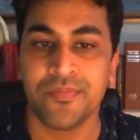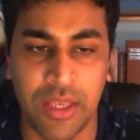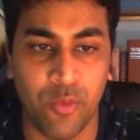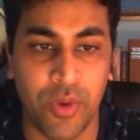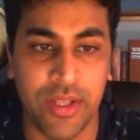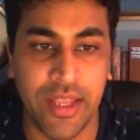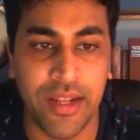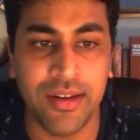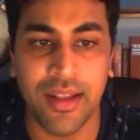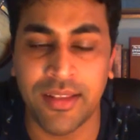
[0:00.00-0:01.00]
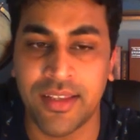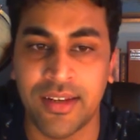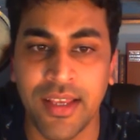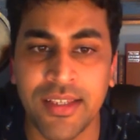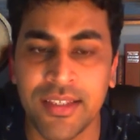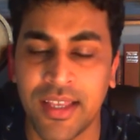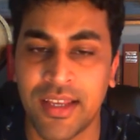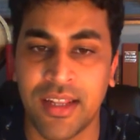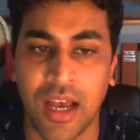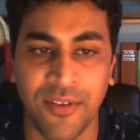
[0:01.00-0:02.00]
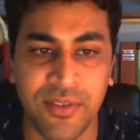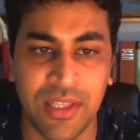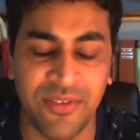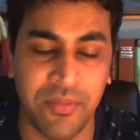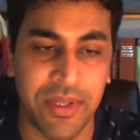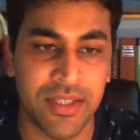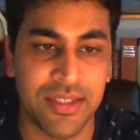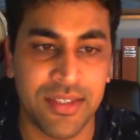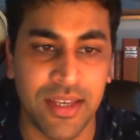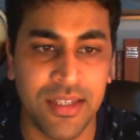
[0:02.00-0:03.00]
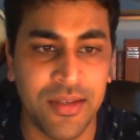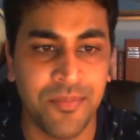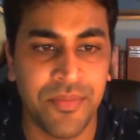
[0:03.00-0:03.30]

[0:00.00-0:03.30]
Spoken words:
If we then run the rest state after the forbidden state,